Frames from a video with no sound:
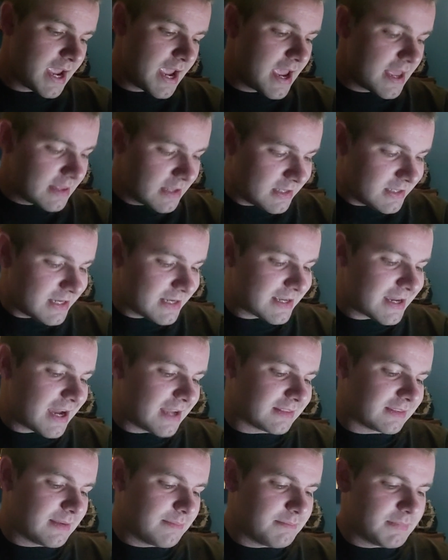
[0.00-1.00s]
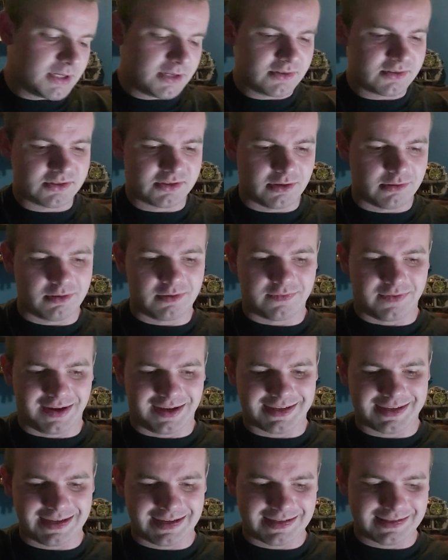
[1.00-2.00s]
And then you got the Minnesota
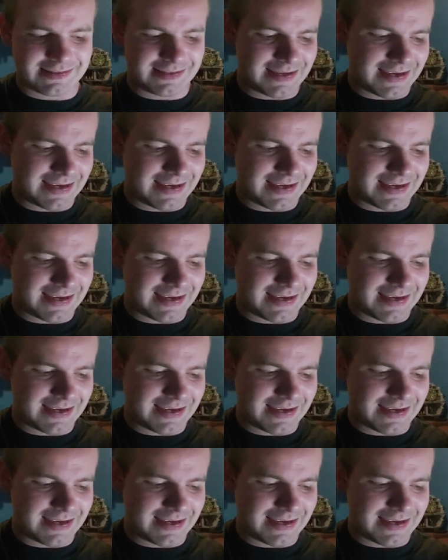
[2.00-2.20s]
Vikings,